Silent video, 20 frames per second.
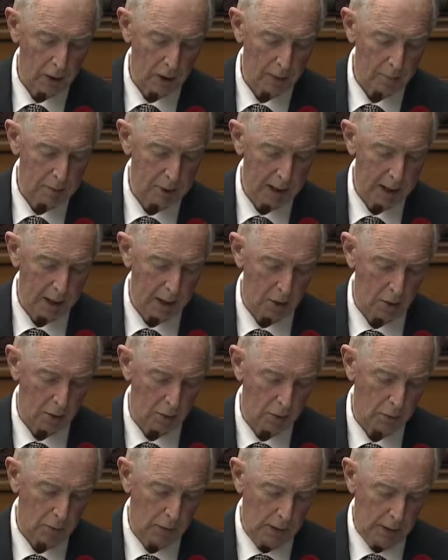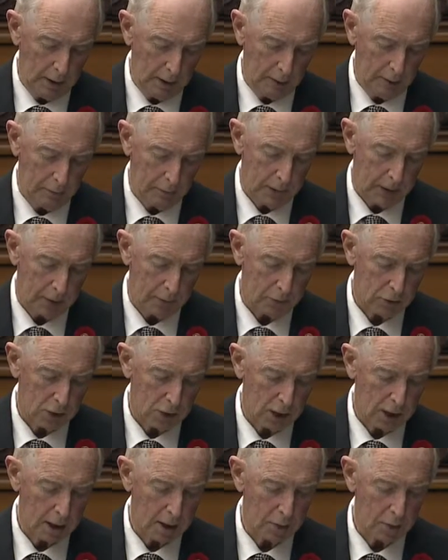MEAO,
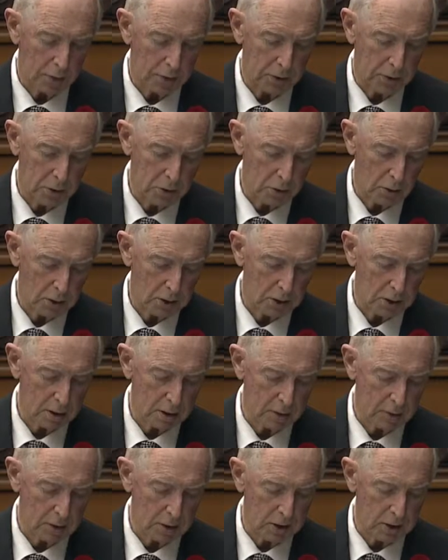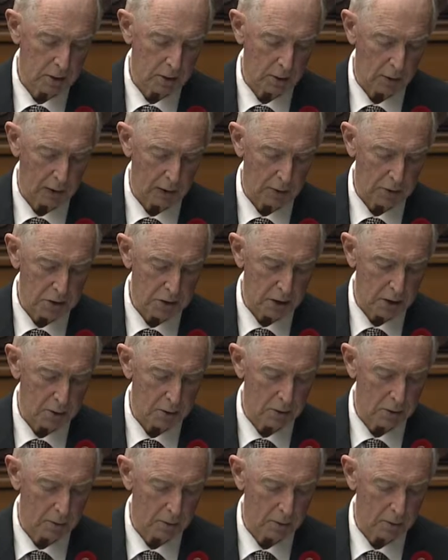together with the Association of Ontario Health Centres,